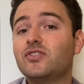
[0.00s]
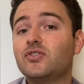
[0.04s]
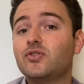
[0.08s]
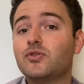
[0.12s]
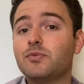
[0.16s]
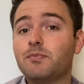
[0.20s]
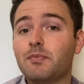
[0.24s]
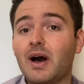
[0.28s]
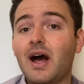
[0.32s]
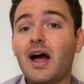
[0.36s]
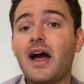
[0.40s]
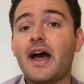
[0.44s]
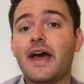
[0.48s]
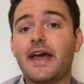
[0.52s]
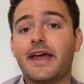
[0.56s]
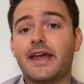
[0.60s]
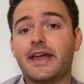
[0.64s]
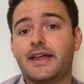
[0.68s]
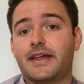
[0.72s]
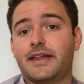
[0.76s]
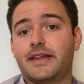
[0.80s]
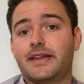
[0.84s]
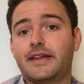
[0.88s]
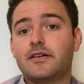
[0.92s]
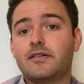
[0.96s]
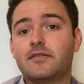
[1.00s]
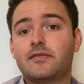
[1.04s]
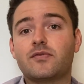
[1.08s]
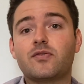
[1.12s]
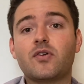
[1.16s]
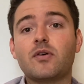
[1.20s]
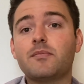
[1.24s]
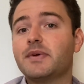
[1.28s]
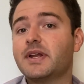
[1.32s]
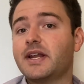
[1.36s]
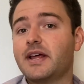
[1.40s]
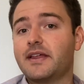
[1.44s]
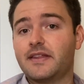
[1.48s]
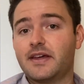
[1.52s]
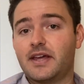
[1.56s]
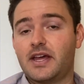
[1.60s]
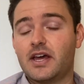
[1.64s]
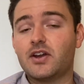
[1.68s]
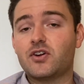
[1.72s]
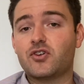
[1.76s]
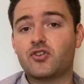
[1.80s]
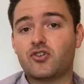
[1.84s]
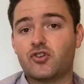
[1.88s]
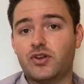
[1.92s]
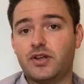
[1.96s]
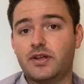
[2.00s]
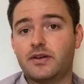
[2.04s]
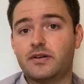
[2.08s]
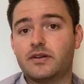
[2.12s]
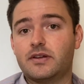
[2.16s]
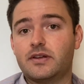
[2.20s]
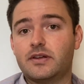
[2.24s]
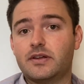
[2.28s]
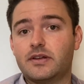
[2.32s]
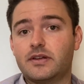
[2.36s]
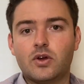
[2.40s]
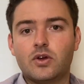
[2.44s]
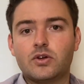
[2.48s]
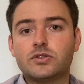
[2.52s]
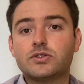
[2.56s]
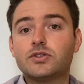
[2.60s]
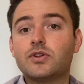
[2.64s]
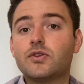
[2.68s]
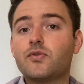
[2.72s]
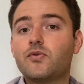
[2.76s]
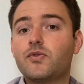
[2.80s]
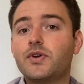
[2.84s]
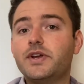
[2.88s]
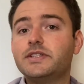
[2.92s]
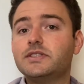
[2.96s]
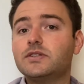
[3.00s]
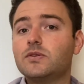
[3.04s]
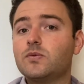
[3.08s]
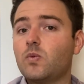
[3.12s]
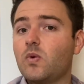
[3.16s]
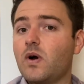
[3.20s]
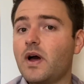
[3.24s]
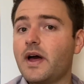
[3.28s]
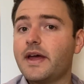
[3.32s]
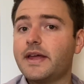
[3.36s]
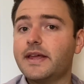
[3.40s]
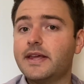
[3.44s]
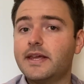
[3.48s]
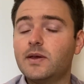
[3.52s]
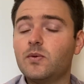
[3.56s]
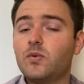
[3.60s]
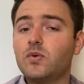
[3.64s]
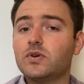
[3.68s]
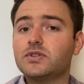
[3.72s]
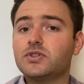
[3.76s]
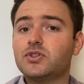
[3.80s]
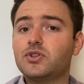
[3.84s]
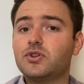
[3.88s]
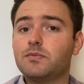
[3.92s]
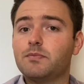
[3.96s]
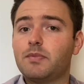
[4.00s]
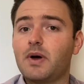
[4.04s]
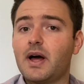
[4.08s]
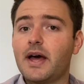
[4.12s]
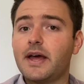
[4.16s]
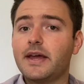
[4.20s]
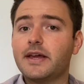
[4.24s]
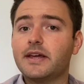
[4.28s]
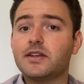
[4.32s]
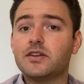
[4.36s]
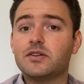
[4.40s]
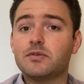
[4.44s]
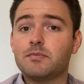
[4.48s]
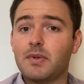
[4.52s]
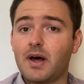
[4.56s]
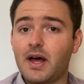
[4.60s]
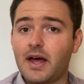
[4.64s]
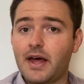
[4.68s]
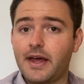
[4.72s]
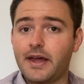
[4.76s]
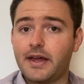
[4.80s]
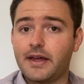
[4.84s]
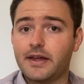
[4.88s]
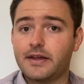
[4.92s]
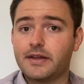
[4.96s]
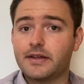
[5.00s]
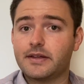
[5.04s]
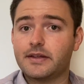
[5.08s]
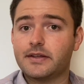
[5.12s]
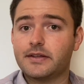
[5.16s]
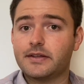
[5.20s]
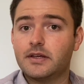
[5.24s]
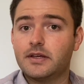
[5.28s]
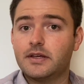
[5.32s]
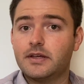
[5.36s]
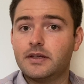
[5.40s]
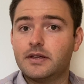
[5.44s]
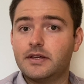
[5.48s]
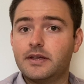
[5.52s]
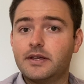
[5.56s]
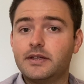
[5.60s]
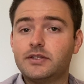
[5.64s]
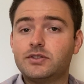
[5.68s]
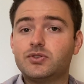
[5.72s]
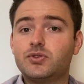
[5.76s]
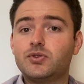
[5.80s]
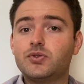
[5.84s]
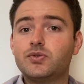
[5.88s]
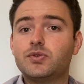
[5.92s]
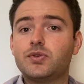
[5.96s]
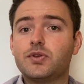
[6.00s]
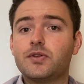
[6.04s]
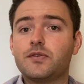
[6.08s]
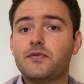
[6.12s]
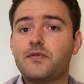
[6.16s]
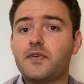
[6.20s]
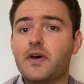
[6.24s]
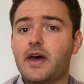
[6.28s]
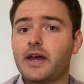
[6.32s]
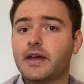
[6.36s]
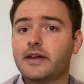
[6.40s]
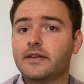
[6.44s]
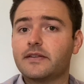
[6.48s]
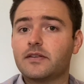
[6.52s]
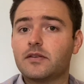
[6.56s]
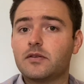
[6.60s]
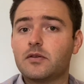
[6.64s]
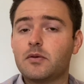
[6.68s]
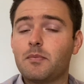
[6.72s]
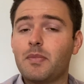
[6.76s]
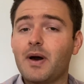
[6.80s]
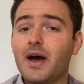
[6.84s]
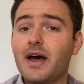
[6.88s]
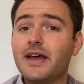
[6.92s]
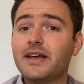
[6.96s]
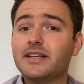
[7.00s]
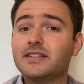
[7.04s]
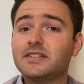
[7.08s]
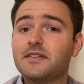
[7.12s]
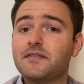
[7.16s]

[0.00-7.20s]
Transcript: Dubai from another country. So the reason why he wanted to buy in Dubai is due to the fact Dubai is a